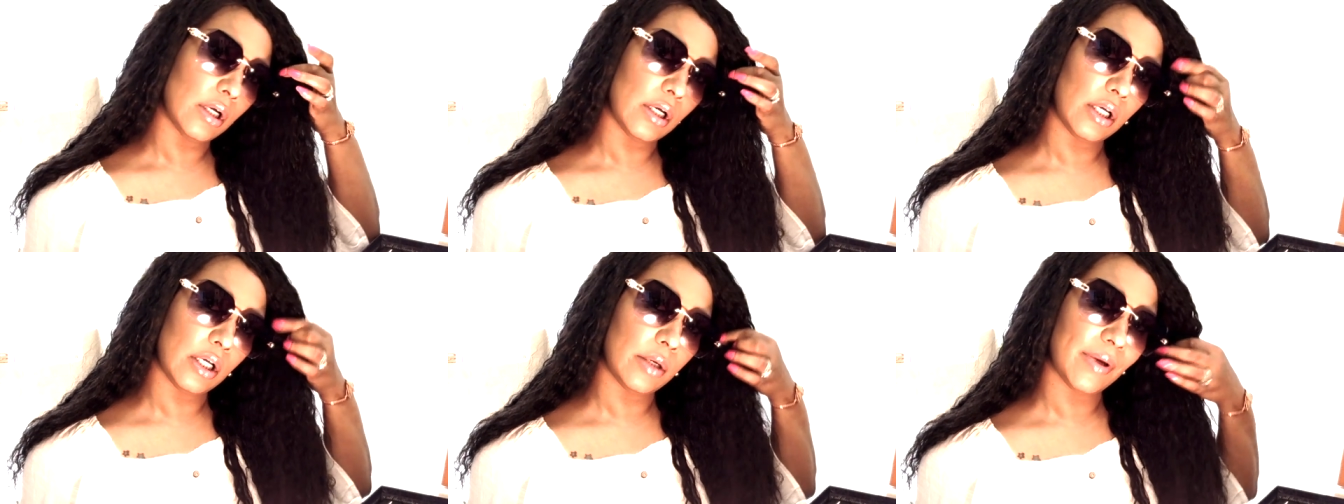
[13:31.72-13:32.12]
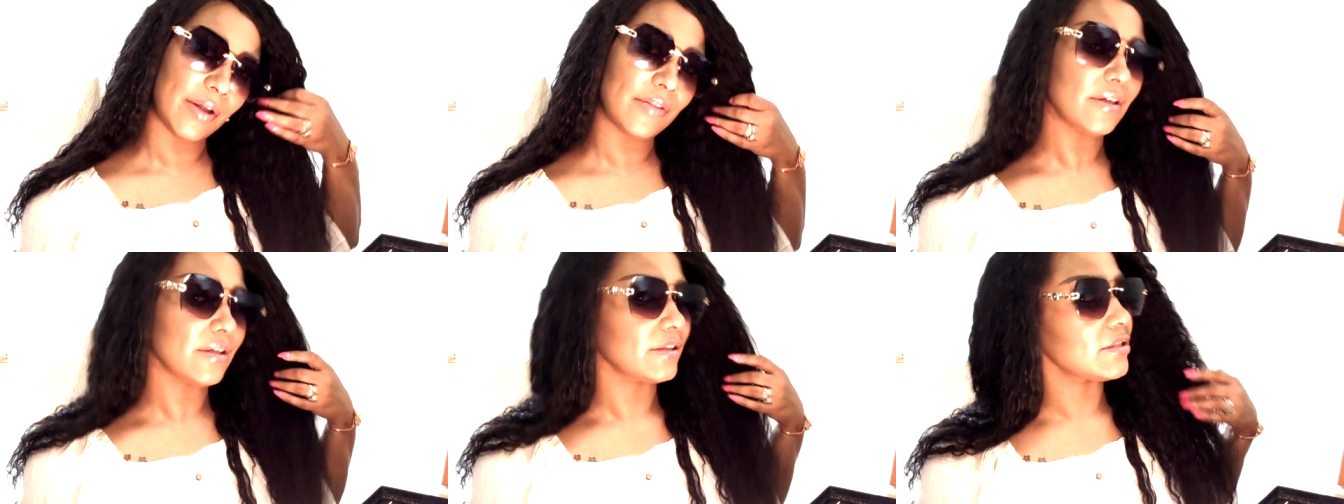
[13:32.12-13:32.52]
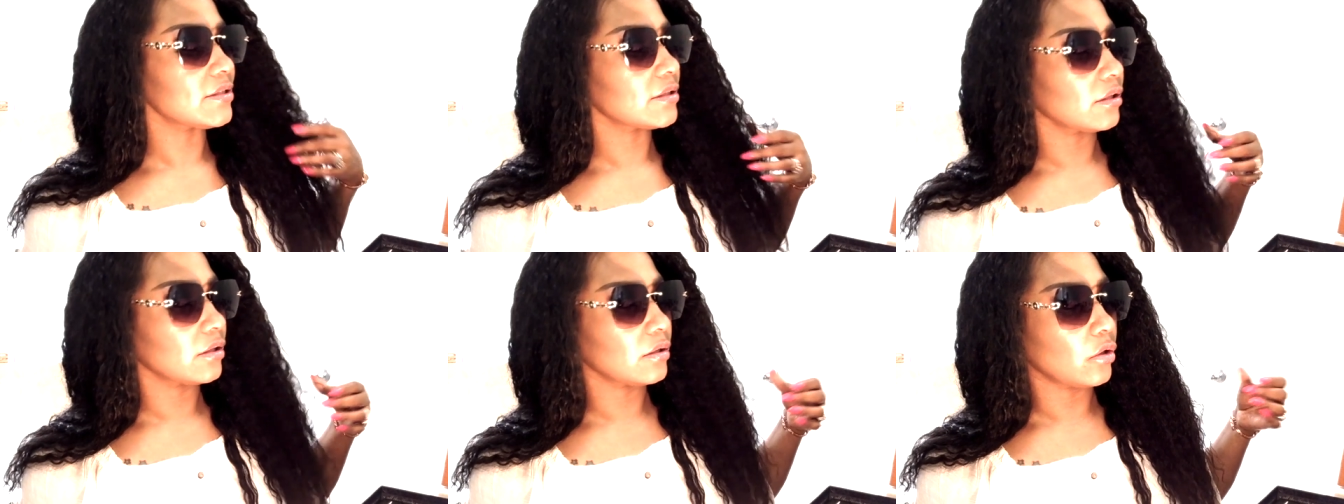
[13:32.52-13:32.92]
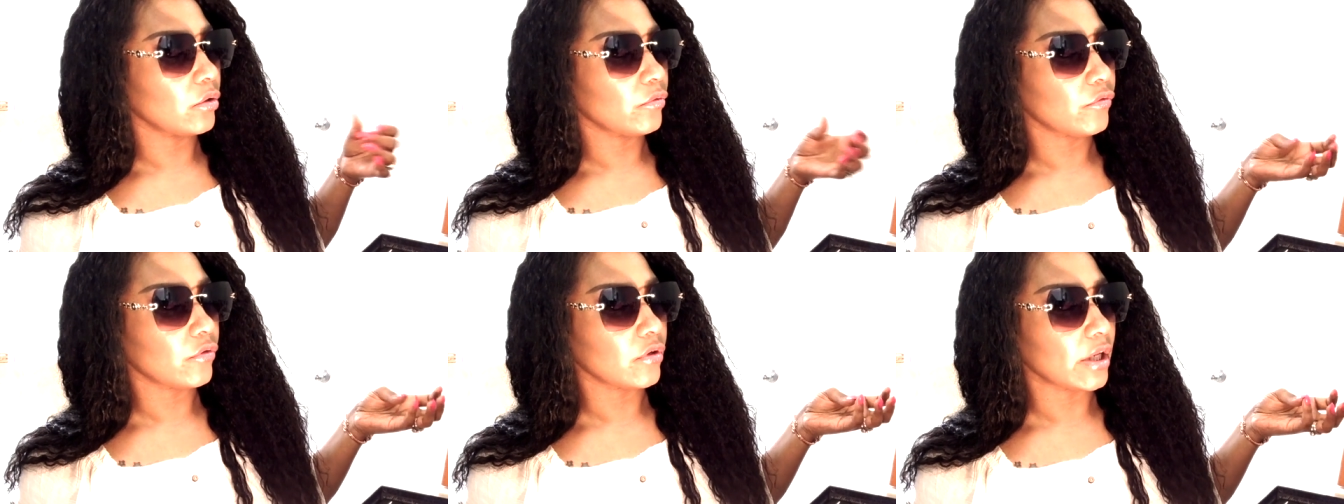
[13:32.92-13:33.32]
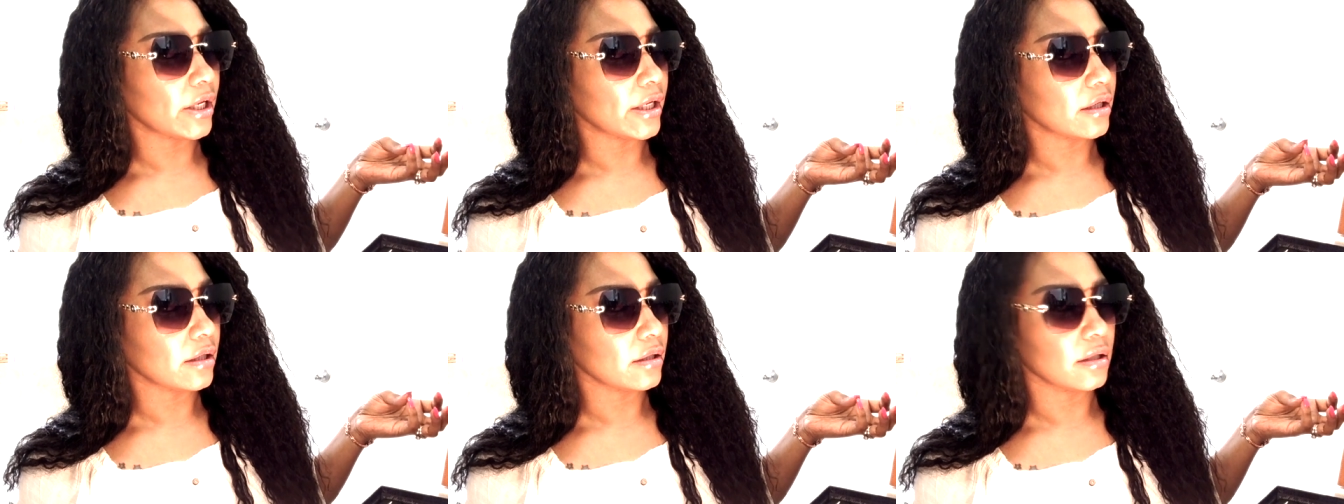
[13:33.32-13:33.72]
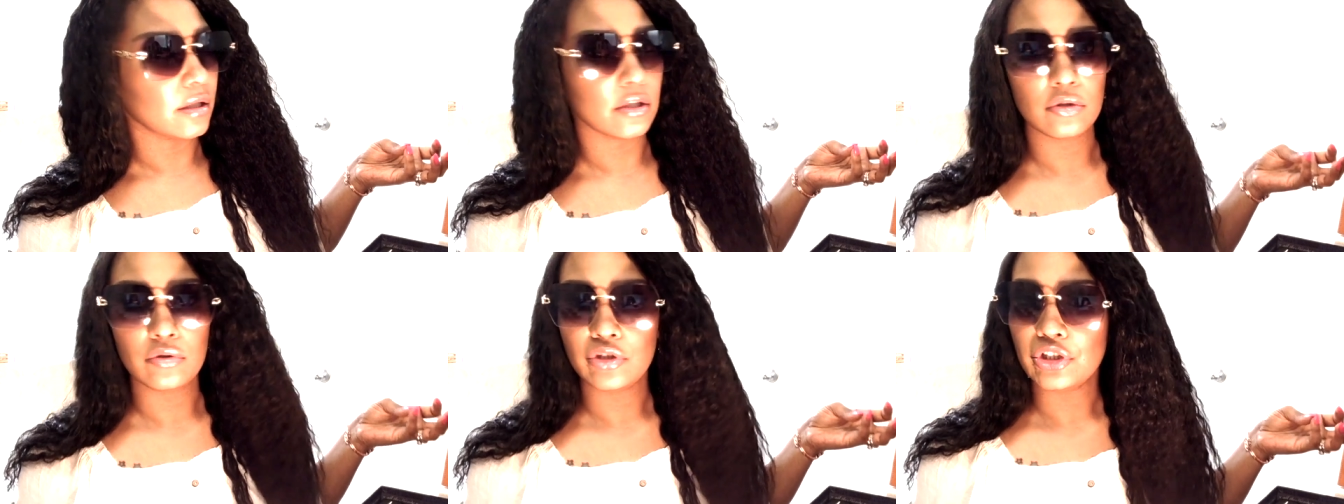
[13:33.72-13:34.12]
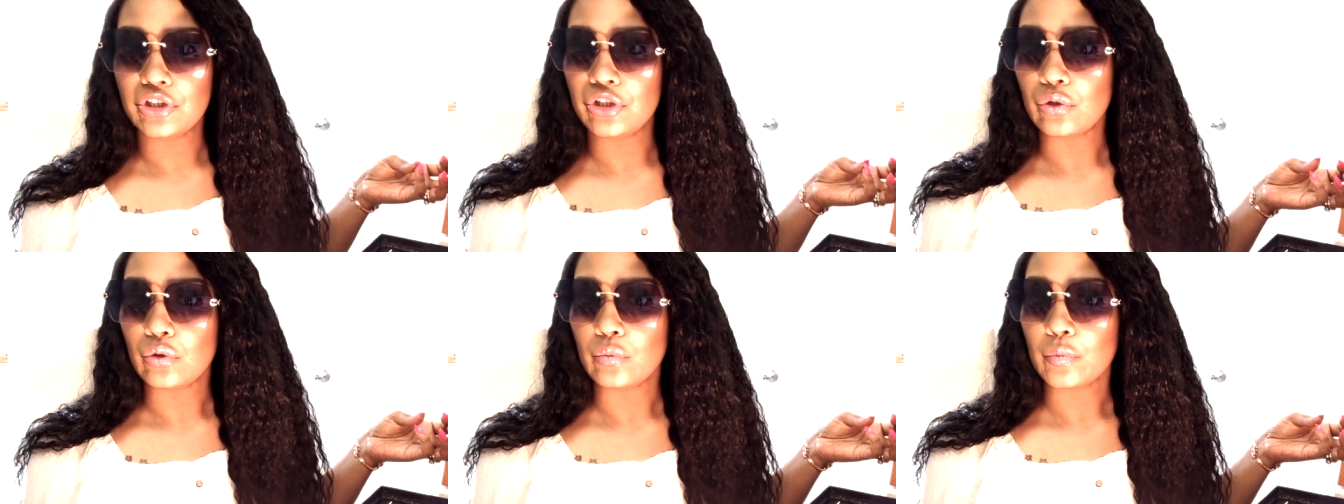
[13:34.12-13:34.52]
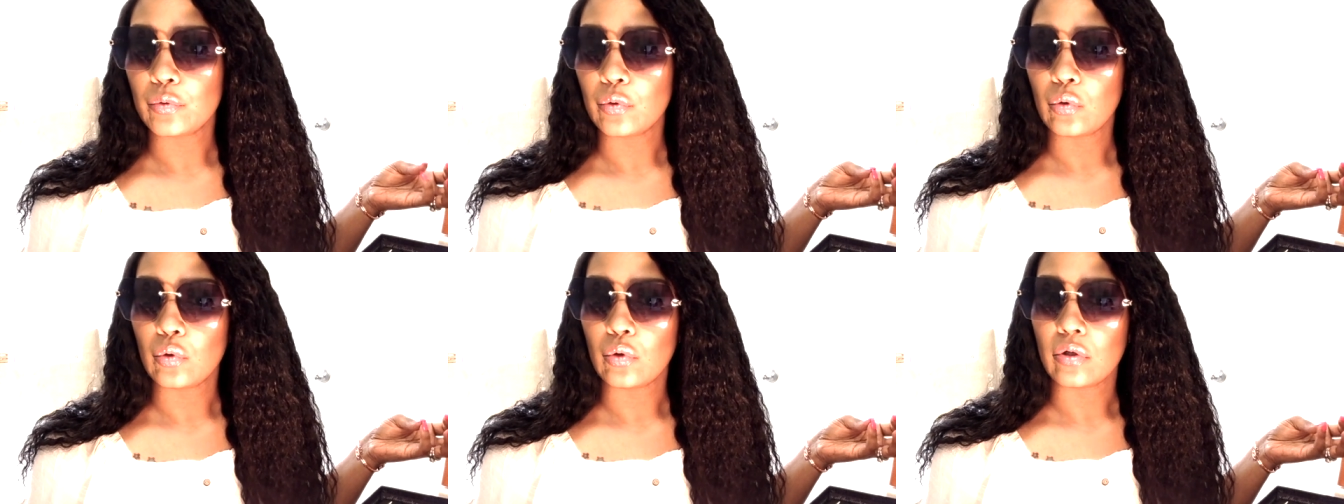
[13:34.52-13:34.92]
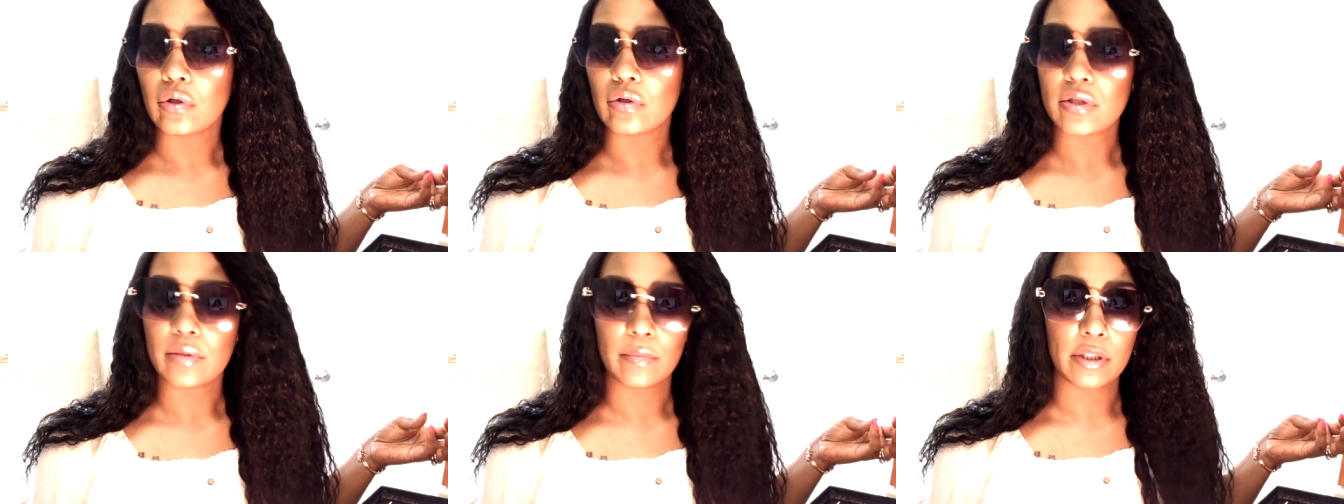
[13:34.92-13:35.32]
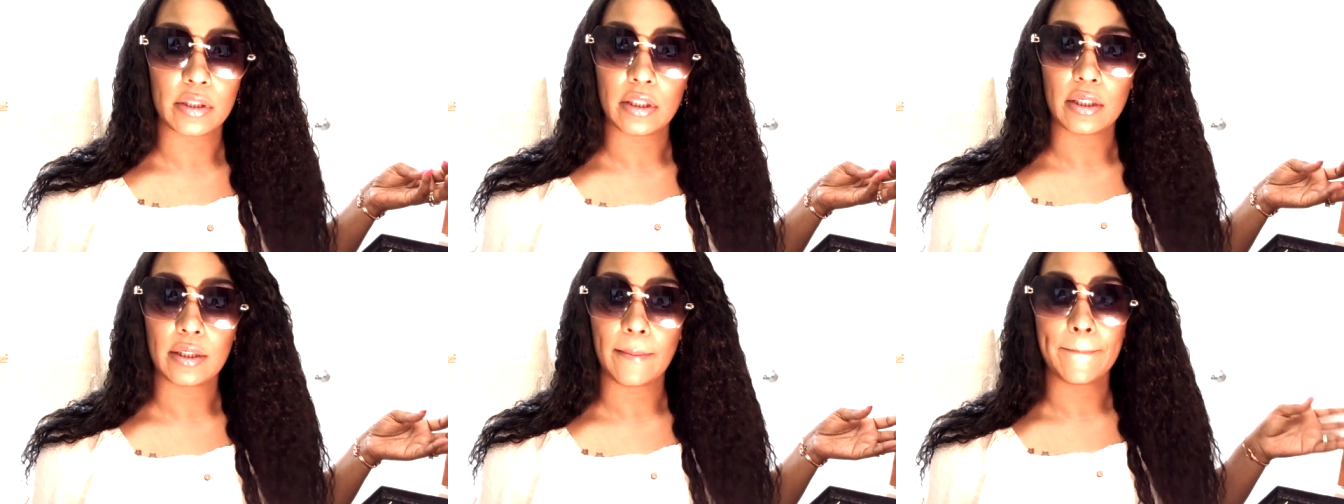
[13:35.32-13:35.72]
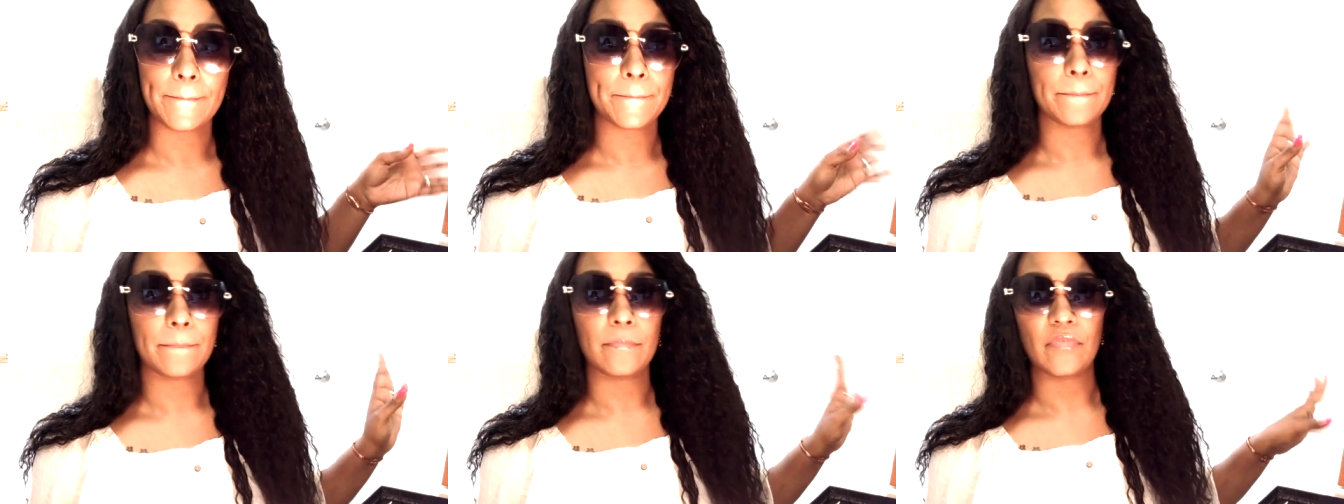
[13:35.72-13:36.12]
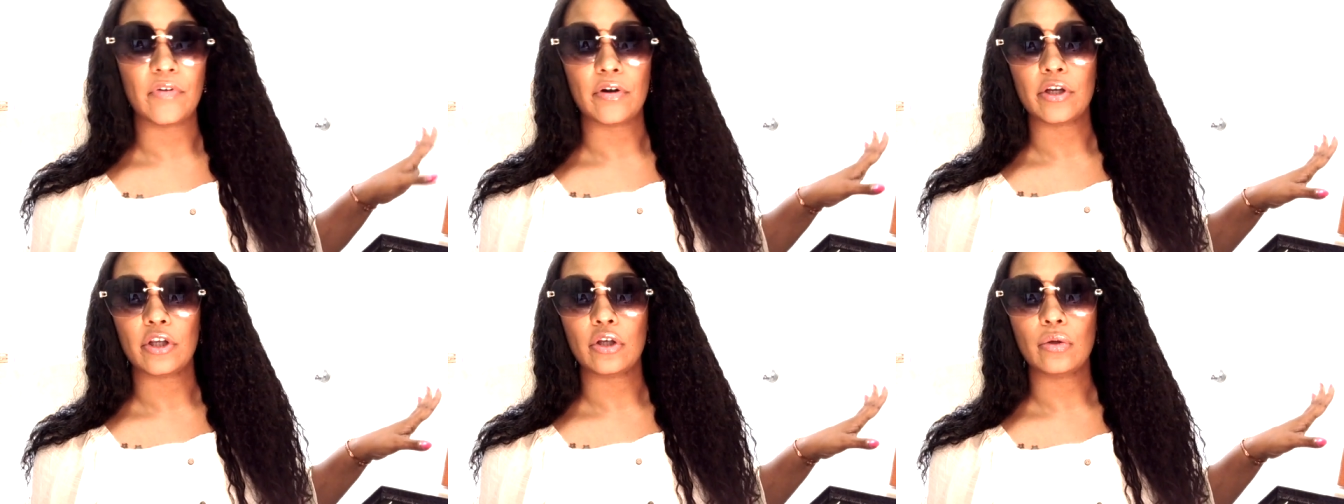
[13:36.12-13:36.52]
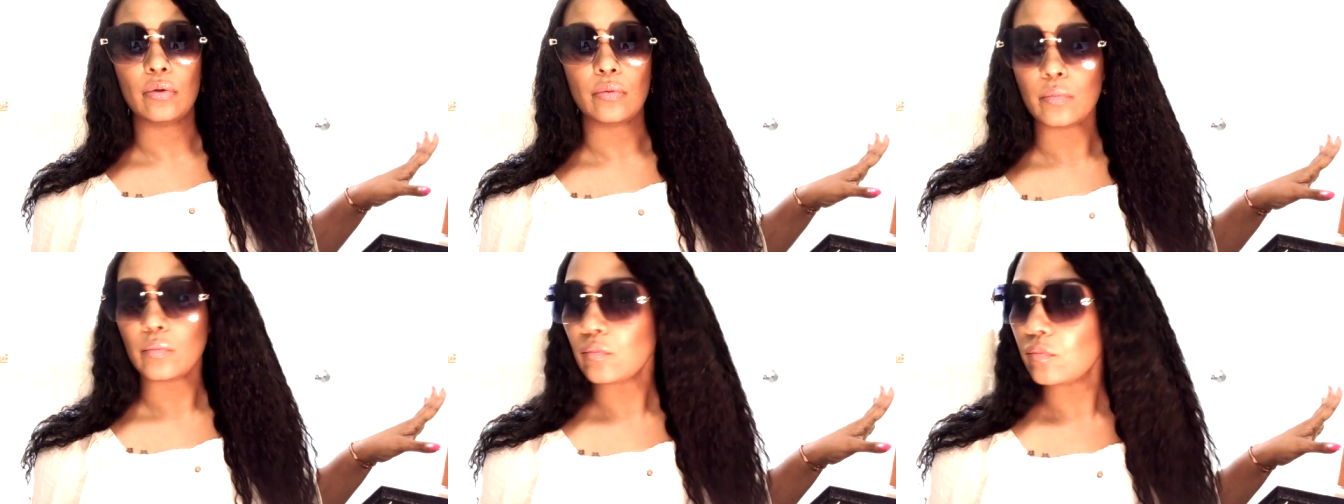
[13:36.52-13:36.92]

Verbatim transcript: Um, I think these could go for like a Gucci dupe or something like that. Very cute.